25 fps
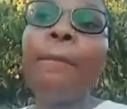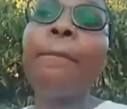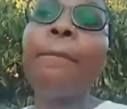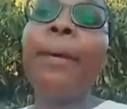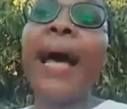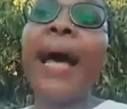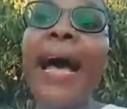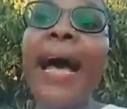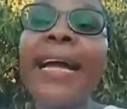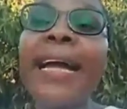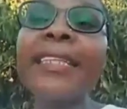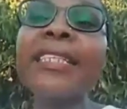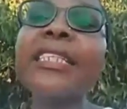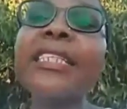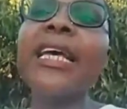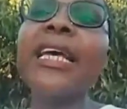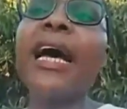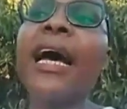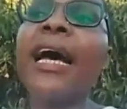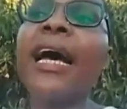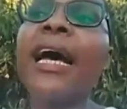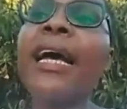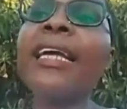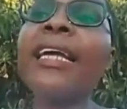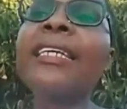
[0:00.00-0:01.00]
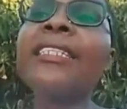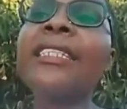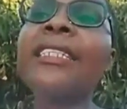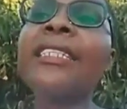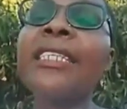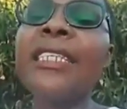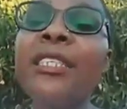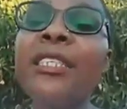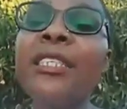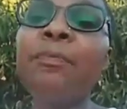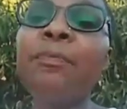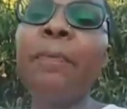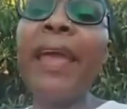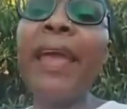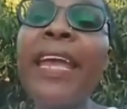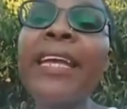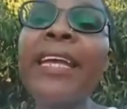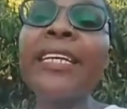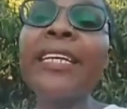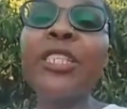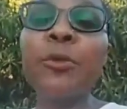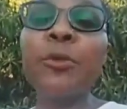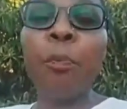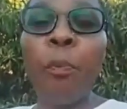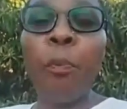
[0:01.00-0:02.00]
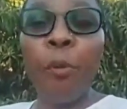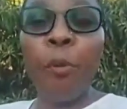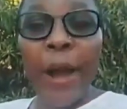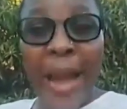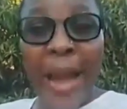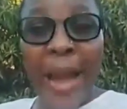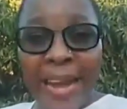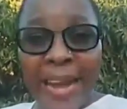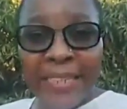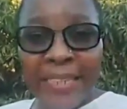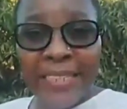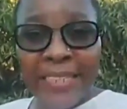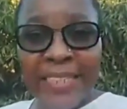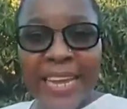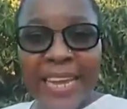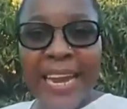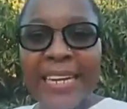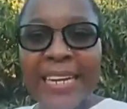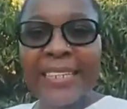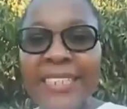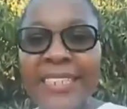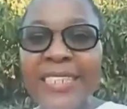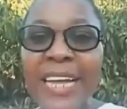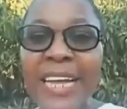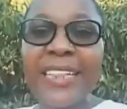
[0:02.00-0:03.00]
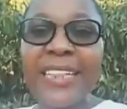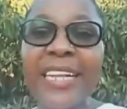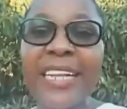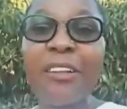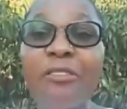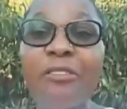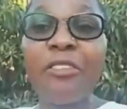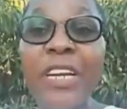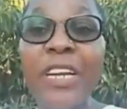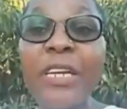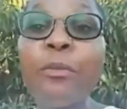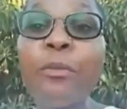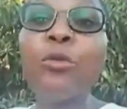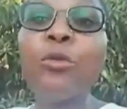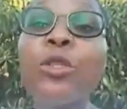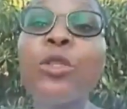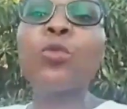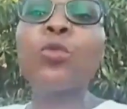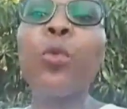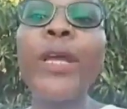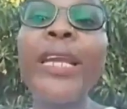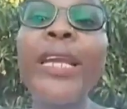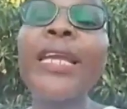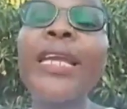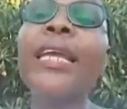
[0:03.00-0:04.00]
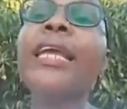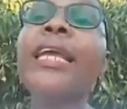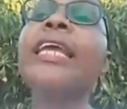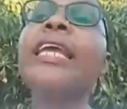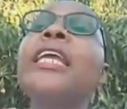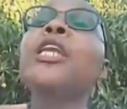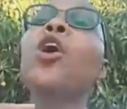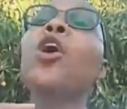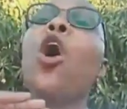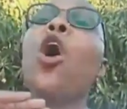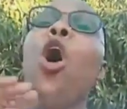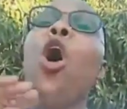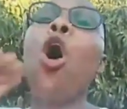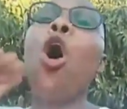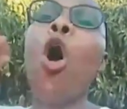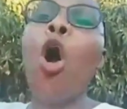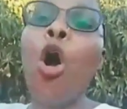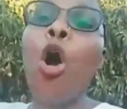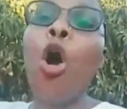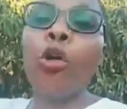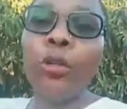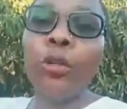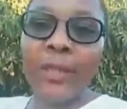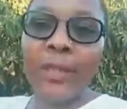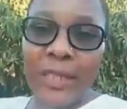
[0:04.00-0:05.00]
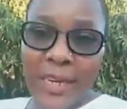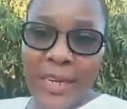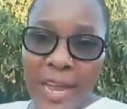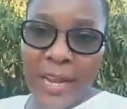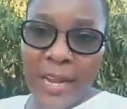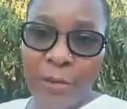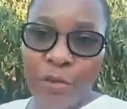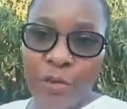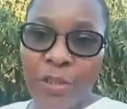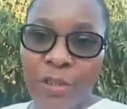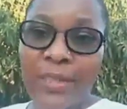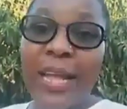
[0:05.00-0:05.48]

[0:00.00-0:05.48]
but uh, it is being spread the idea that Salim is winning in all the countries.